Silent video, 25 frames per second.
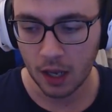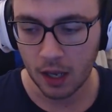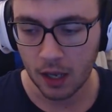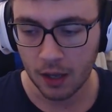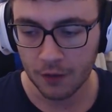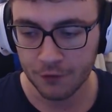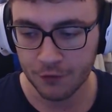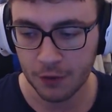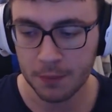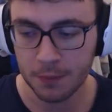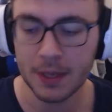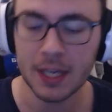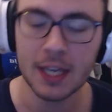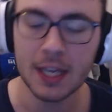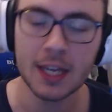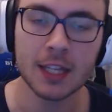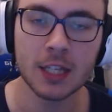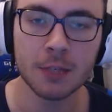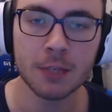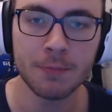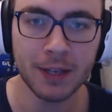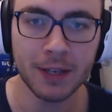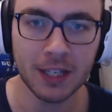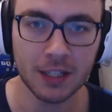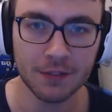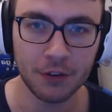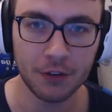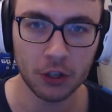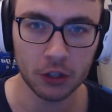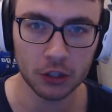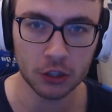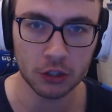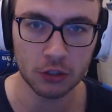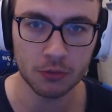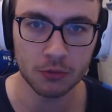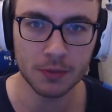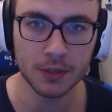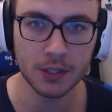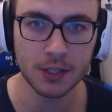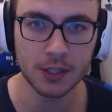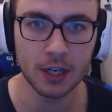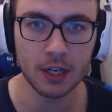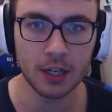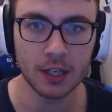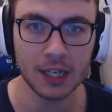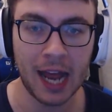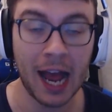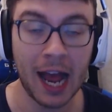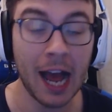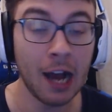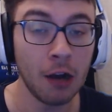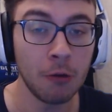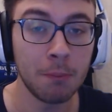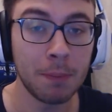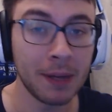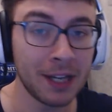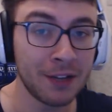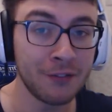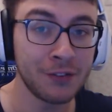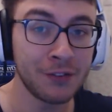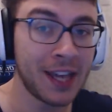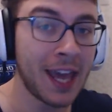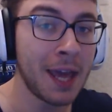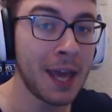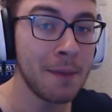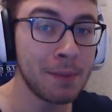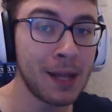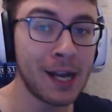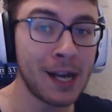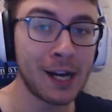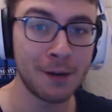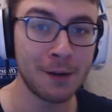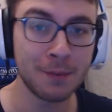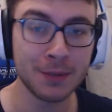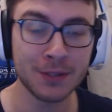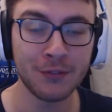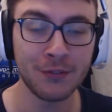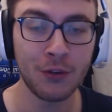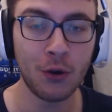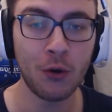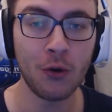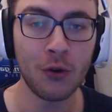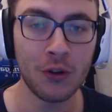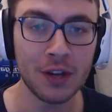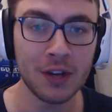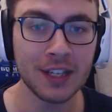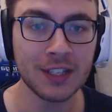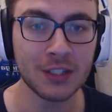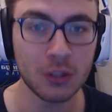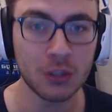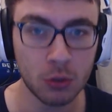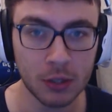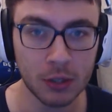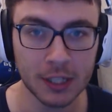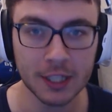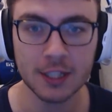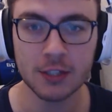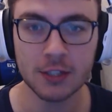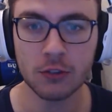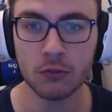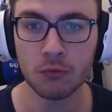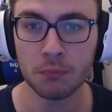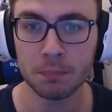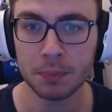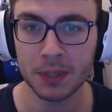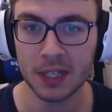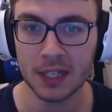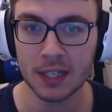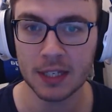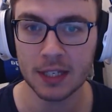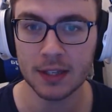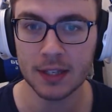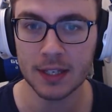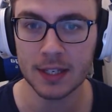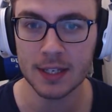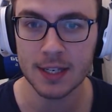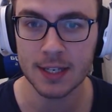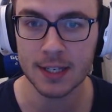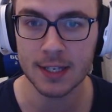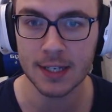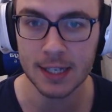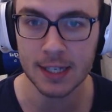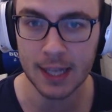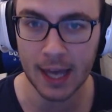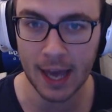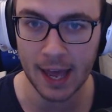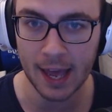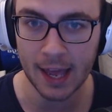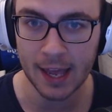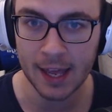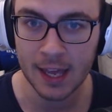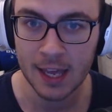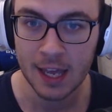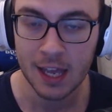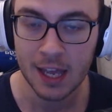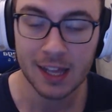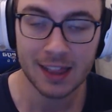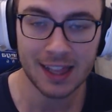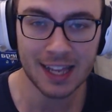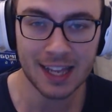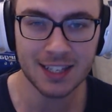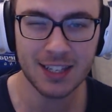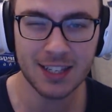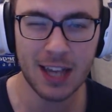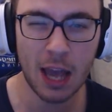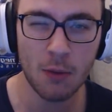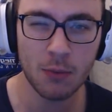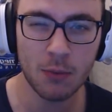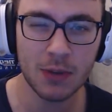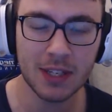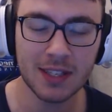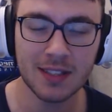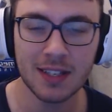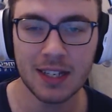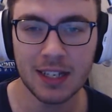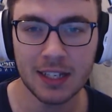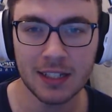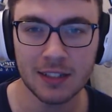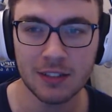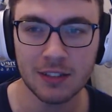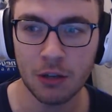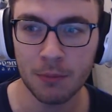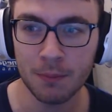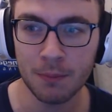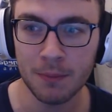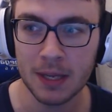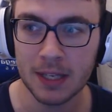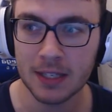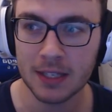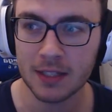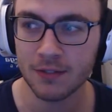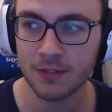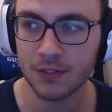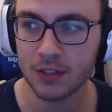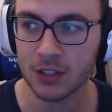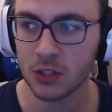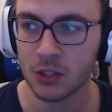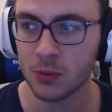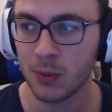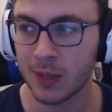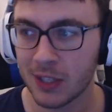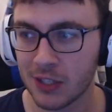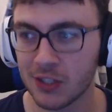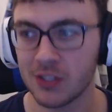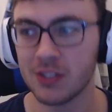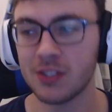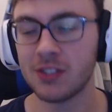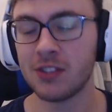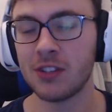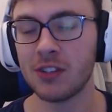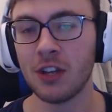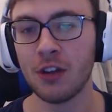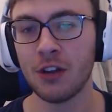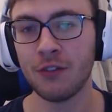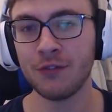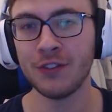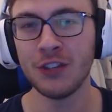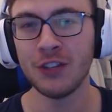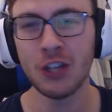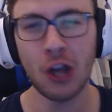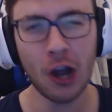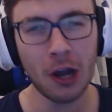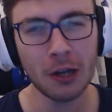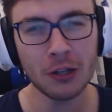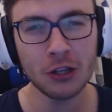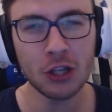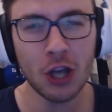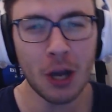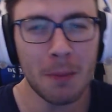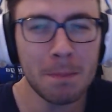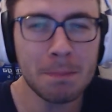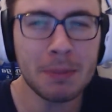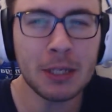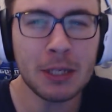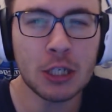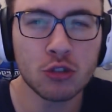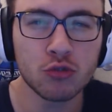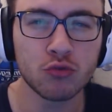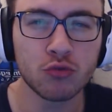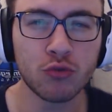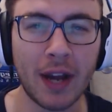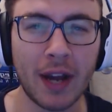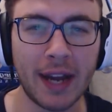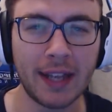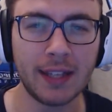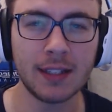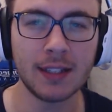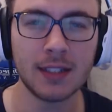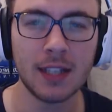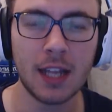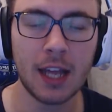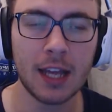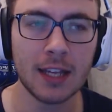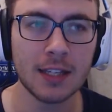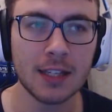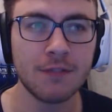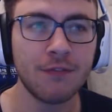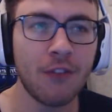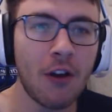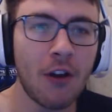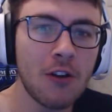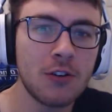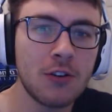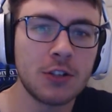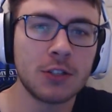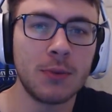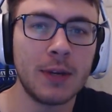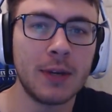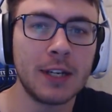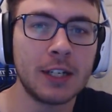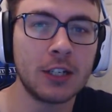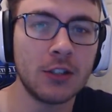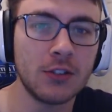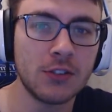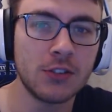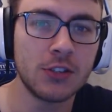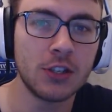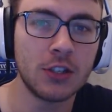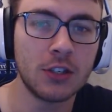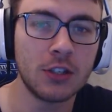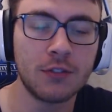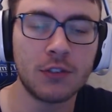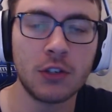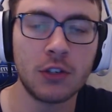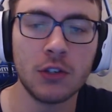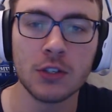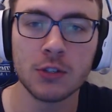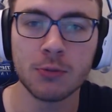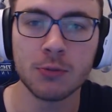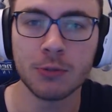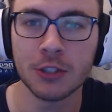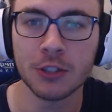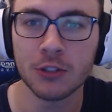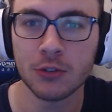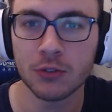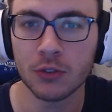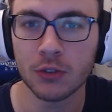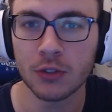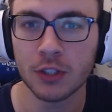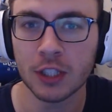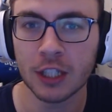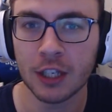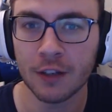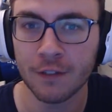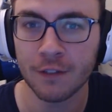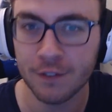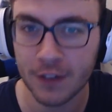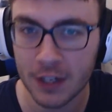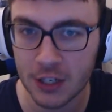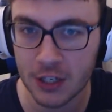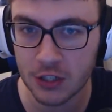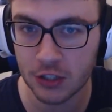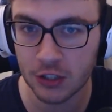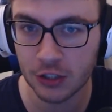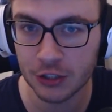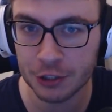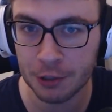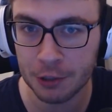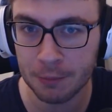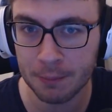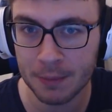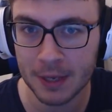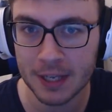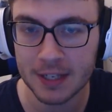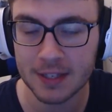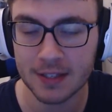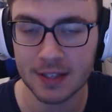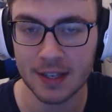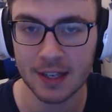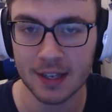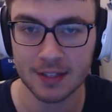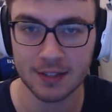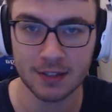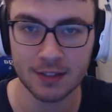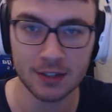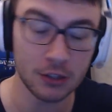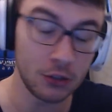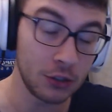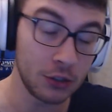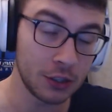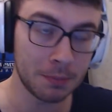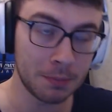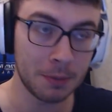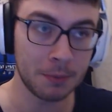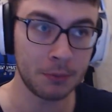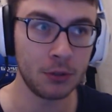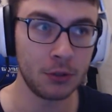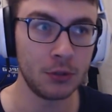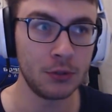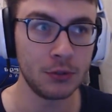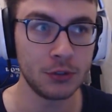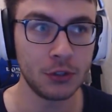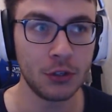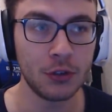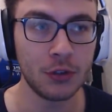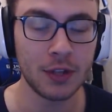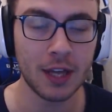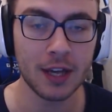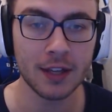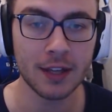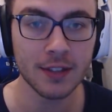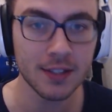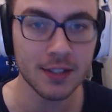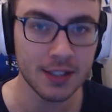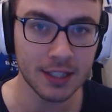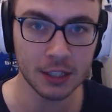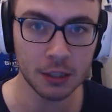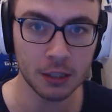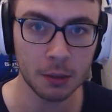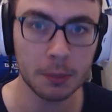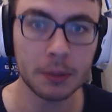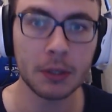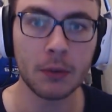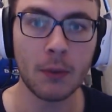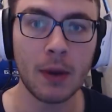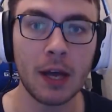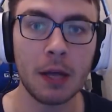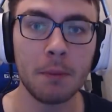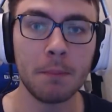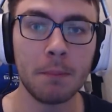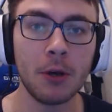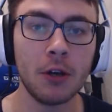For me, it speaks volumes at how big of a game Black Ops 4 is going to be this year. Last year, we've seen numbers for Twitch and stuff not be great as far as we're concerned. Of course, we don't know the official numbers, as the only people who will know that are the CWL.